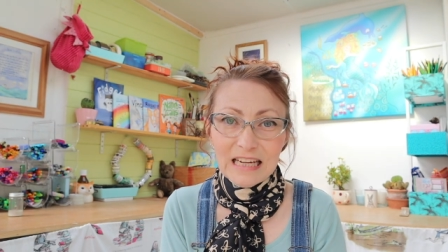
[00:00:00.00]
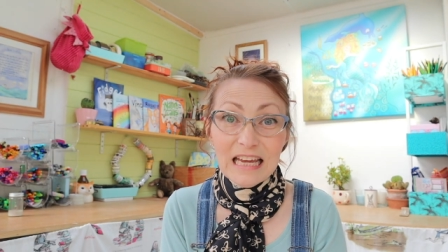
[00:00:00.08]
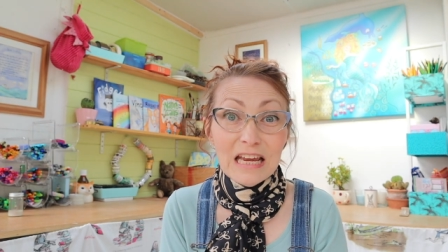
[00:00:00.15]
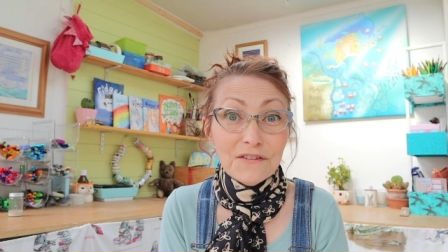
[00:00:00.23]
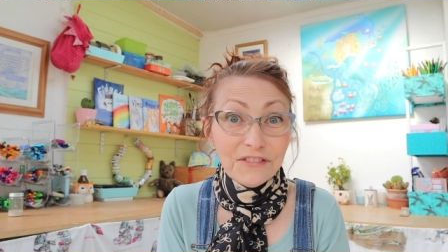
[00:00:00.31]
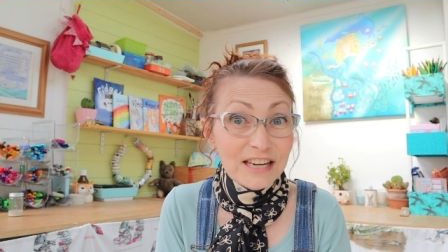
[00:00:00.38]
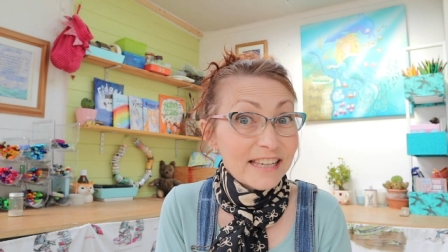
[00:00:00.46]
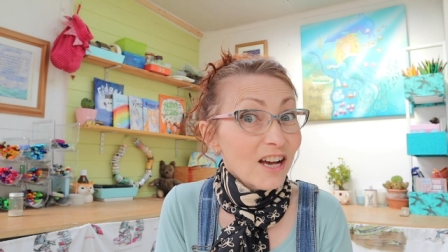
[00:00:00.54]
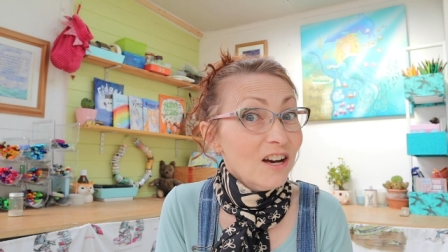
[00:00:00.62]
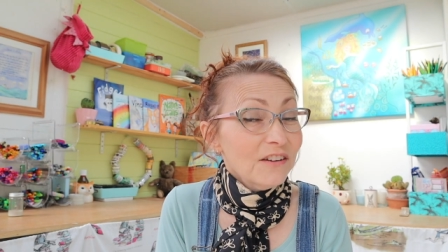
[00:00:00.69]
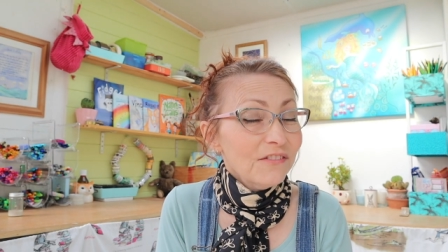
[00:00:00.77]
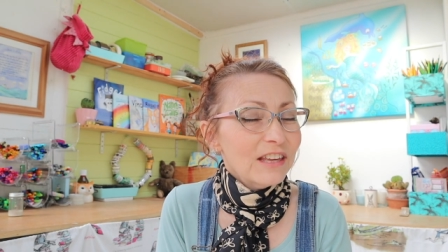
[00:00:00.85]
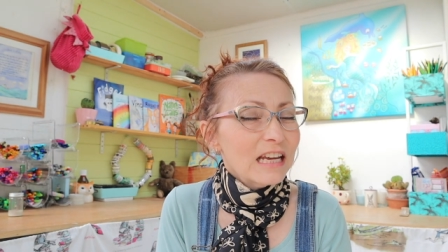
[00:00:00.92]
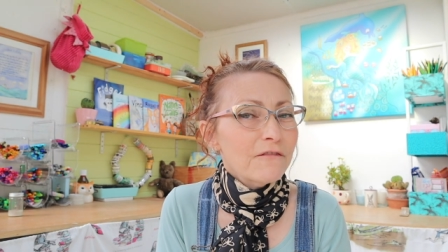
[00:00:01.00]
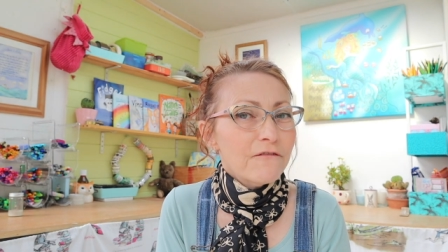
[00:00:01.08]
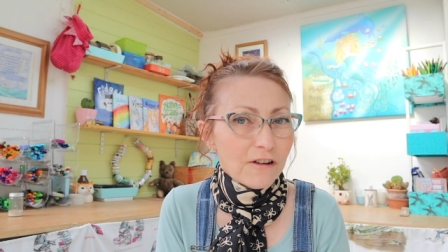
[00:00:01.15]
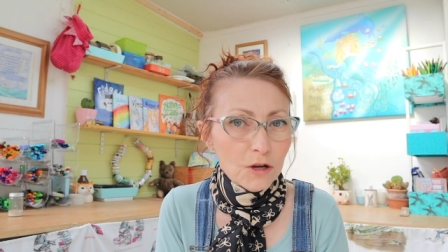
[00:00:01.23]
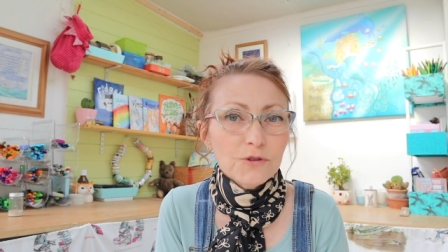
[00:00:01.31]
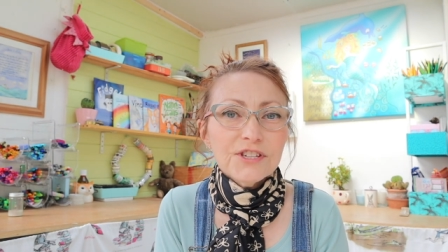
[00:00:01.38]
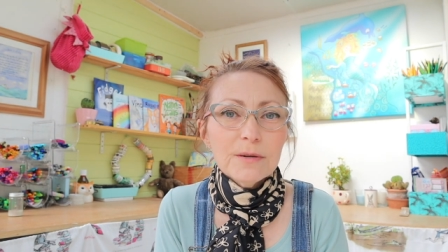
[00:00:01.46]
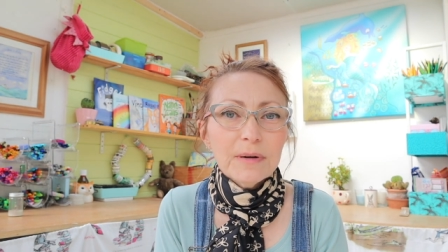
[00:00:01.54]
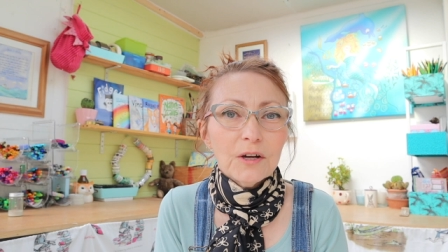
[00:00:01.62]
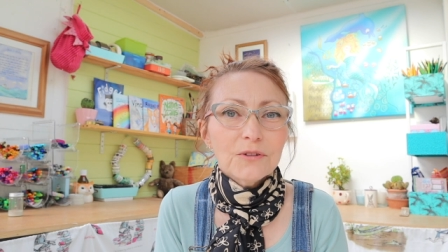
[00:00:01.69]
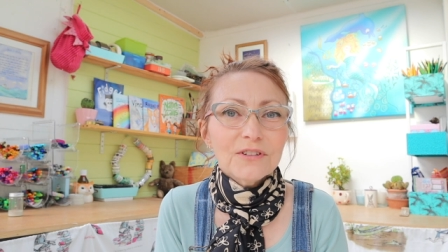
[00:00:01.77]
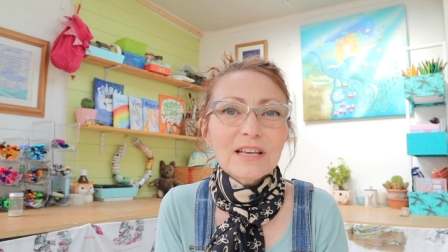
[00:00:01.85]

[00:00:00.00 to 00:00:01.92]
If this kind of thing floats your boat,